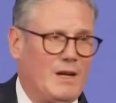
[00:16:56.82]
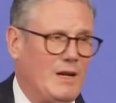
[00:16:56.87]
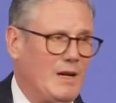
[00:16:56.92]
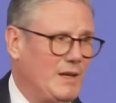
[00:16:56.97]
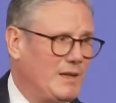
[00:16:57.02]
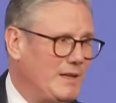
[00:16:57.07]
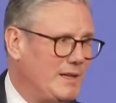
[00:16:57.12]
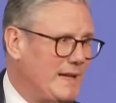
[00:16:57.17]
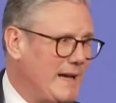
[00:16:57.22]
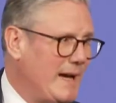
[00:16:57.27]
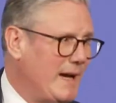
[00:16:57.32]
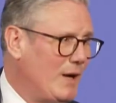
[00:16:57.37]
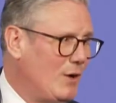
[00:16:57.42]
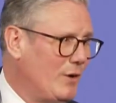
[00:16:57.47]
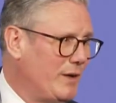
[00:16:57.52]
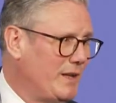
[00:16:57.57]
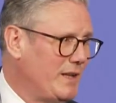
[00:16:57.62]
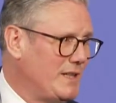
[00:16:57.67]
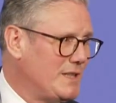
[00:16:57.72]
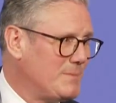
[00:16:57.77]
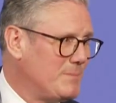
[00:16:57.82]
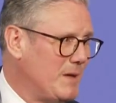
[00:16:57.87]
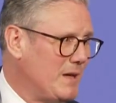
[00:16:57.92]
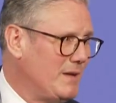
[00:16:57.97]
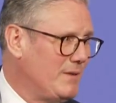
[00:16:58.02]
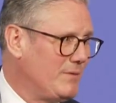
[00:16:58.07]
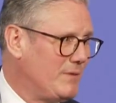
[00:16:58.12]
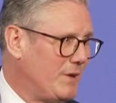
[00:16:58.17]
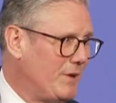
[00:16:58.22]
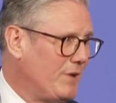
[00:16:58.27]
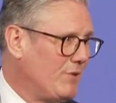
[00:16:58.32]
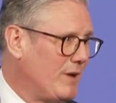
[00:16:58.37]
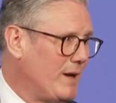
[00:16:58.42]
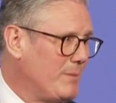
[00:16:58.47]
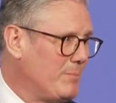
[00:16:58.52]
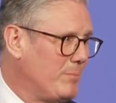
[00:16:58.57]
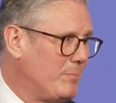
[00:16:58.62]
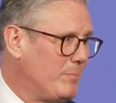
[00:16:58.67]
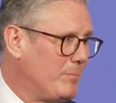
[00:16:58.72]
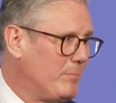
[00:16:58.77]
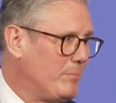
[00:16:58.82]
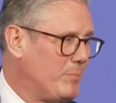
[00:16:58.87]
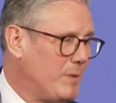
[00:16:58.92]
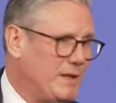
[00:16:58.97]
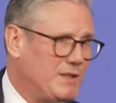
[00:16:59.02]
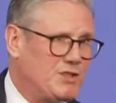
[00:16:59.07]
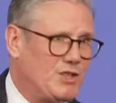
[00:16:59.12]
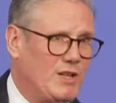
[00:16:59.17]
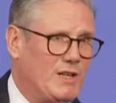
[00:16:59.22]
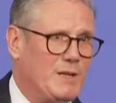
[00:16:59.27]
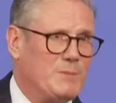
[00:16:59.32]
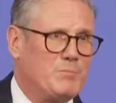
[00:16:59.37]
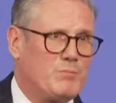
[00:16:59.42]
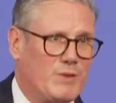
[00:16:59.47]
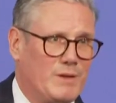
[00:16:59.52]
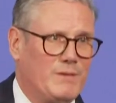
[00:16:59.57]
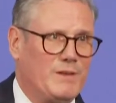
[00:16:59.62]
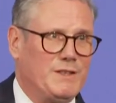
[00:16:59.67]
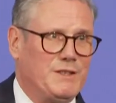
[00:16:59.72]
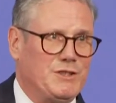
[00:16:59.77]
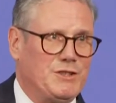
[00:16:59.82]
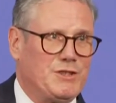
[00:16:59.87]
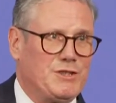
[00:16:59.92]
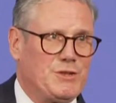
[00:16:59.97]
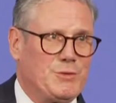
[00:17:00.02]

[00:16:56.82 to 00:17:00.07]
And now it is my very great pleasure and privilege